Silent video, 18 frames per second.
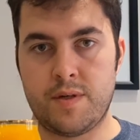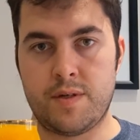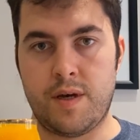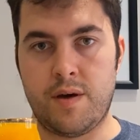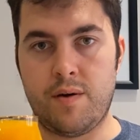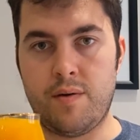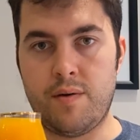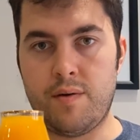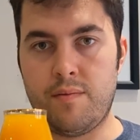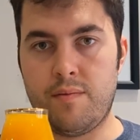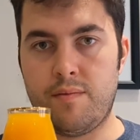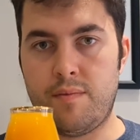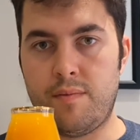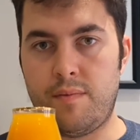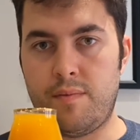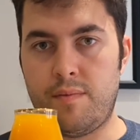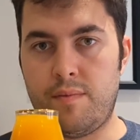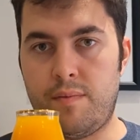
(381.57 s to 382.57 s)
So
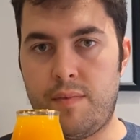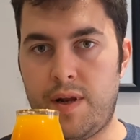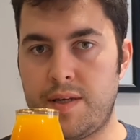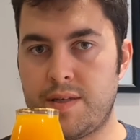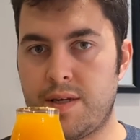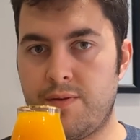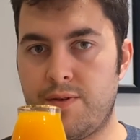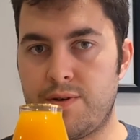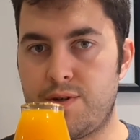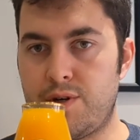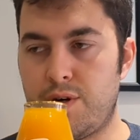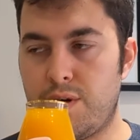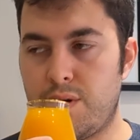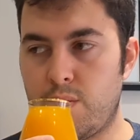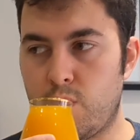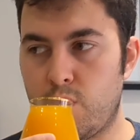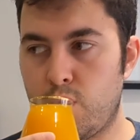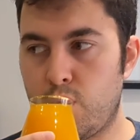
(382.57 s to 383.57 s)
let's give it a try.